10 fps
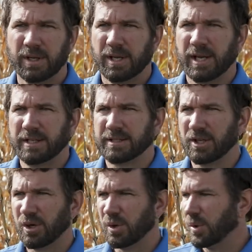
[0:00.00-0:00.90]
And
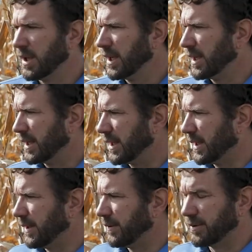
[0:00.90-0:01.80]
so
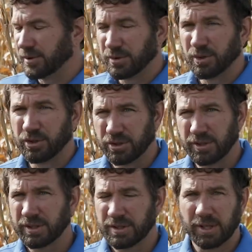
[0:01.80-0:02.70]
those are
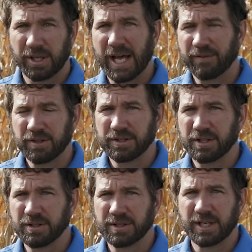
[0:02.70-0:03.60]
just a lot of
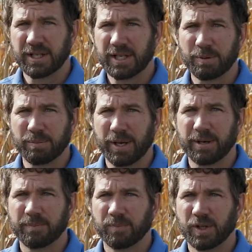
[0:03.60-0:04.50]
decisions that need to be made.